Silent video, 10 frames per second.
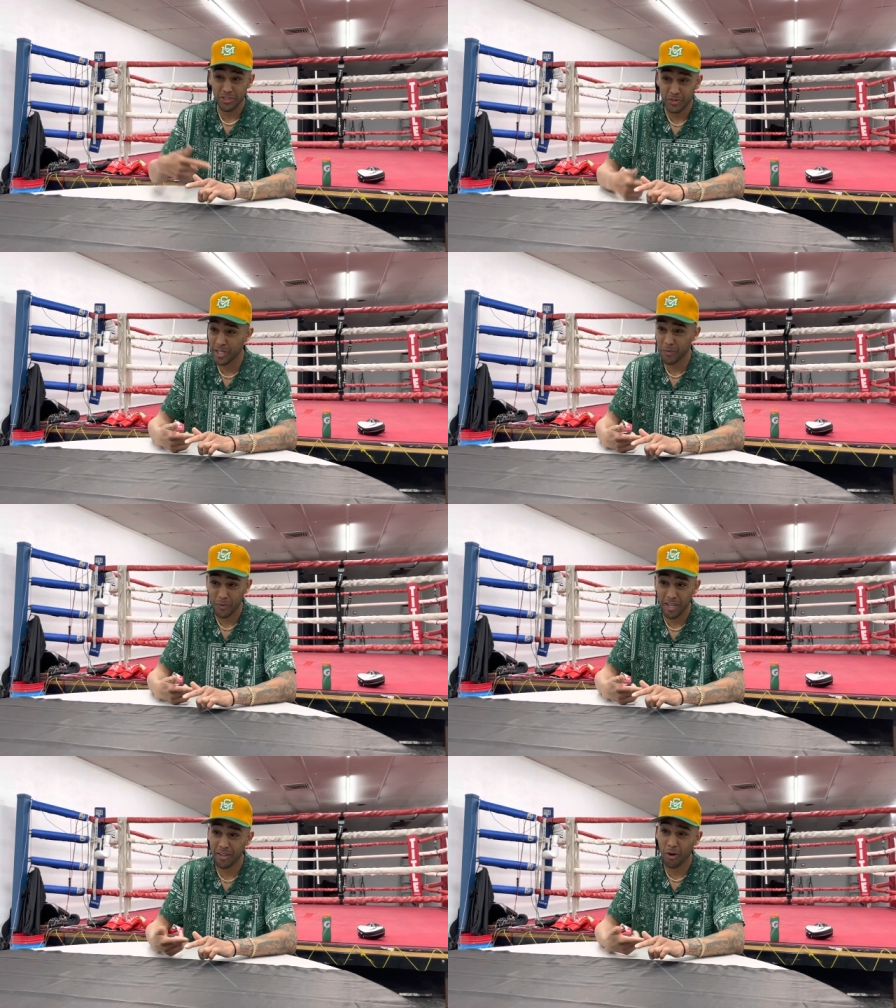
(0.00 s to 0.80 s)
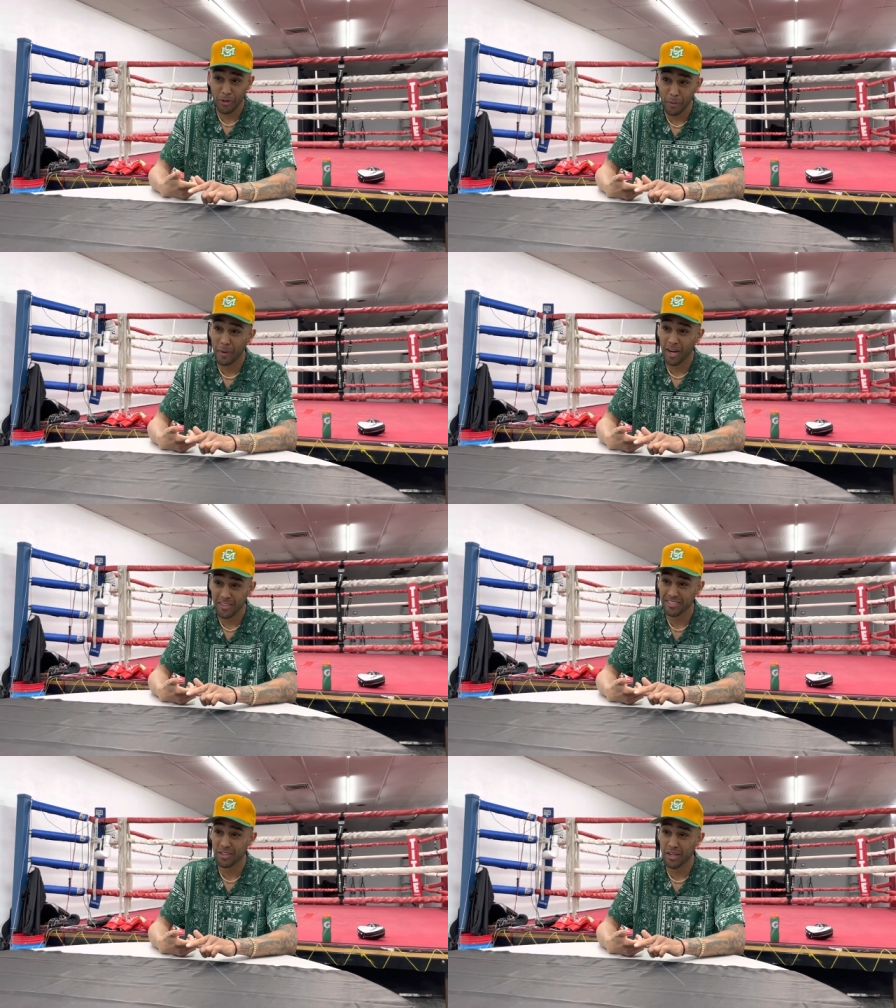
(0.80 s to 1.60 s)
you didn't run all your miles
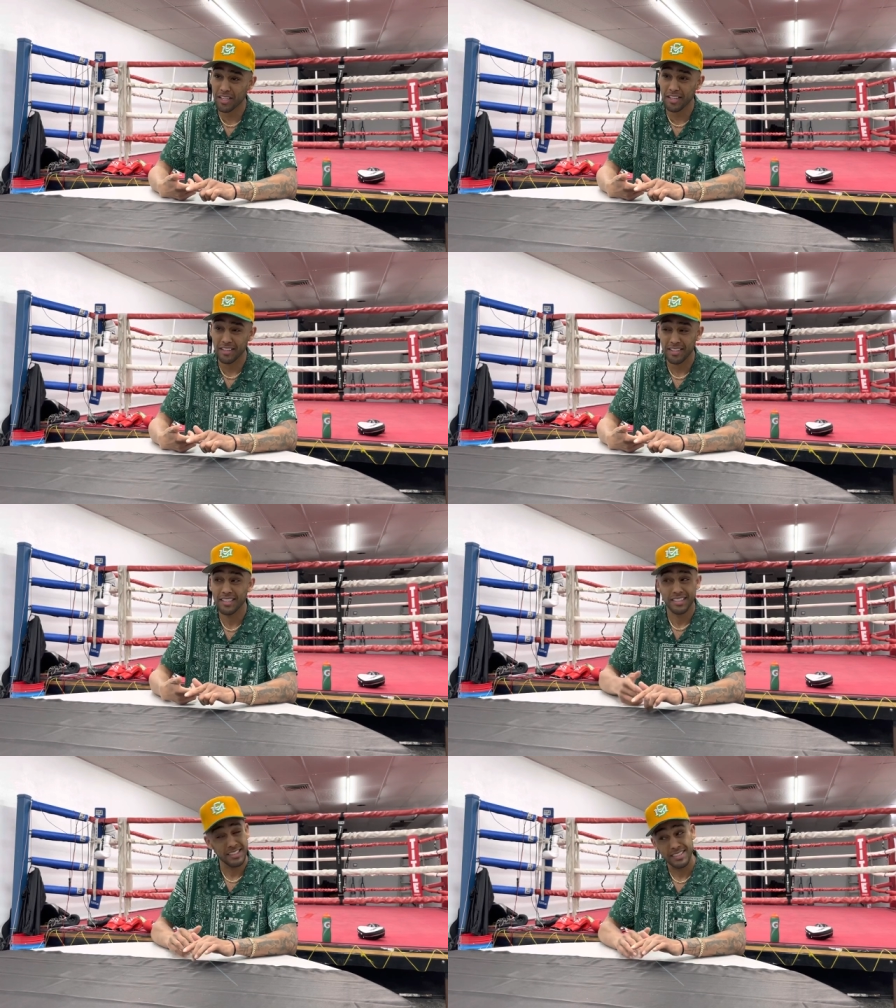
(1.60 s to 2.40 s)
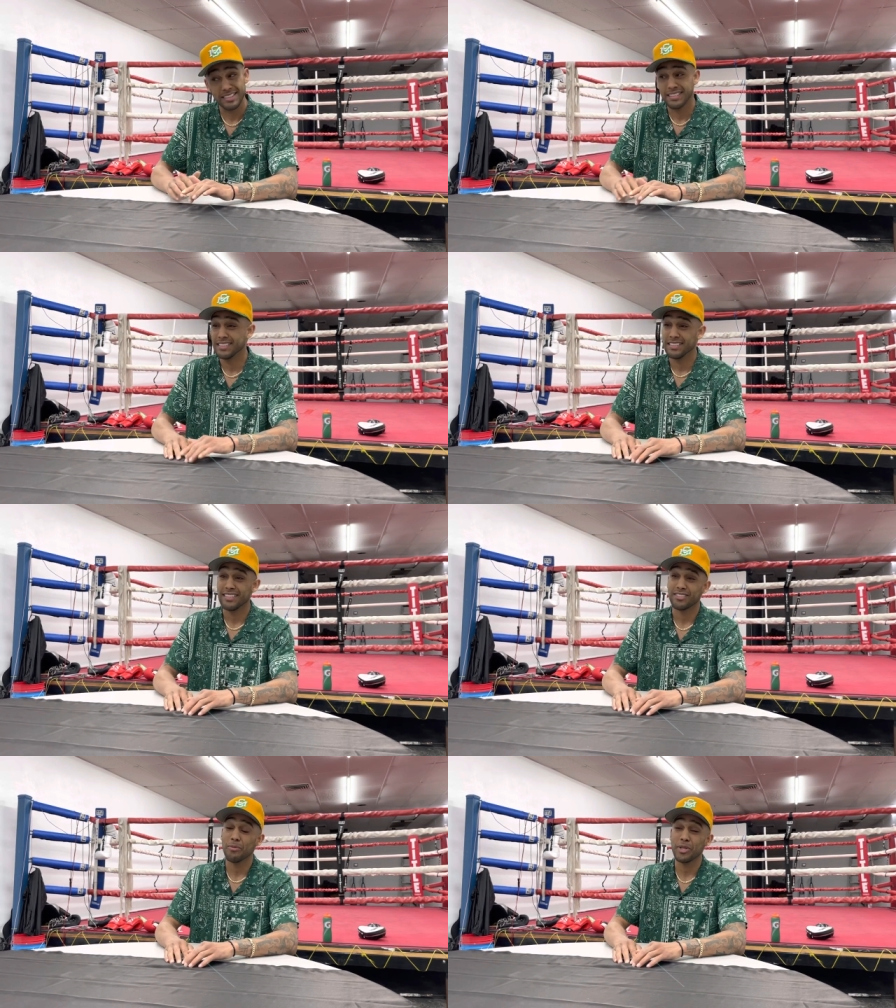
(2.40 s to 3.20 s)
and all that, it's
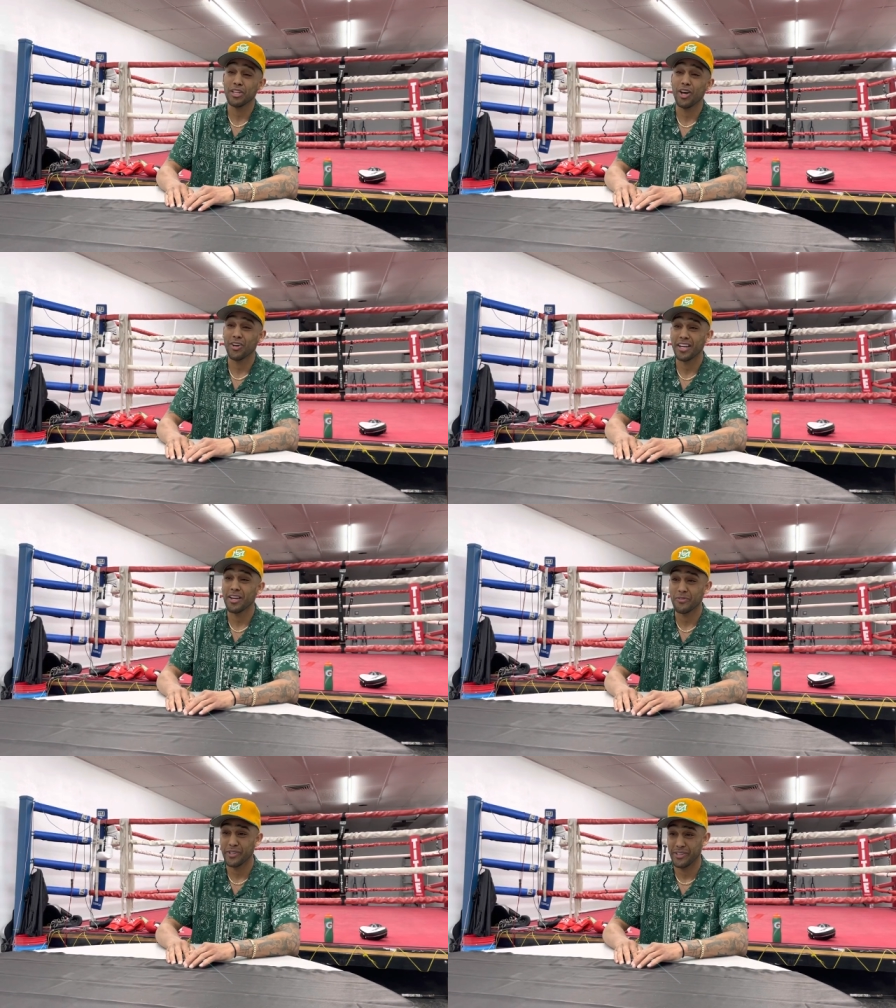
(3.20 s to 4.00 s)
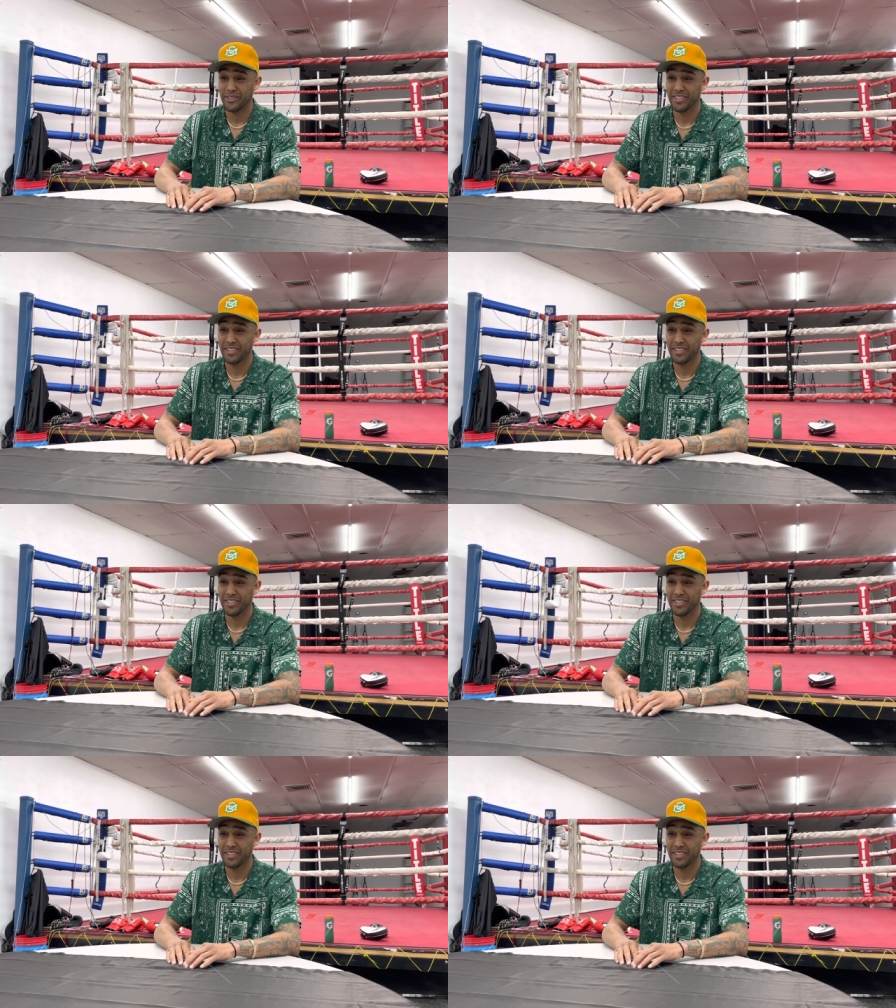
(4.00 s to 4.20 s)
gonna be a long night for you.